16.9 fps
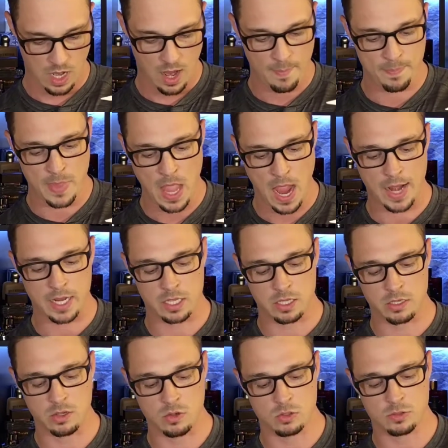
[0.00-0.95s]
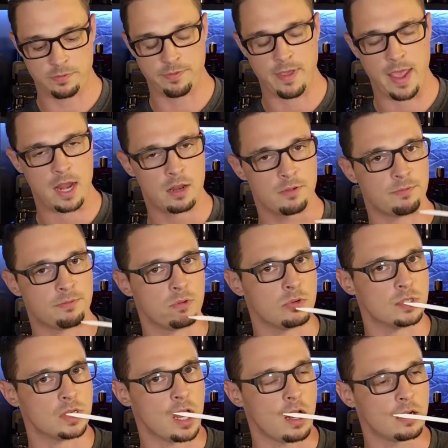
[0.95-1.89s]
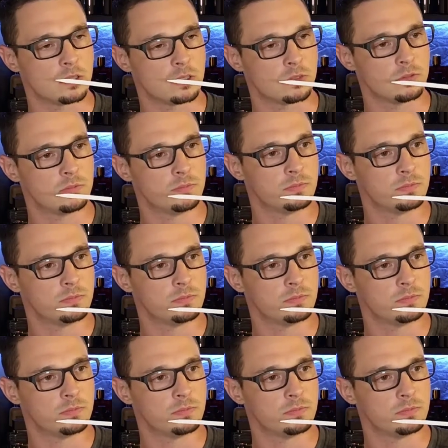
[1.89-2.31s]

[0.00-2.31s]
I'm not a huge fan of Fougères.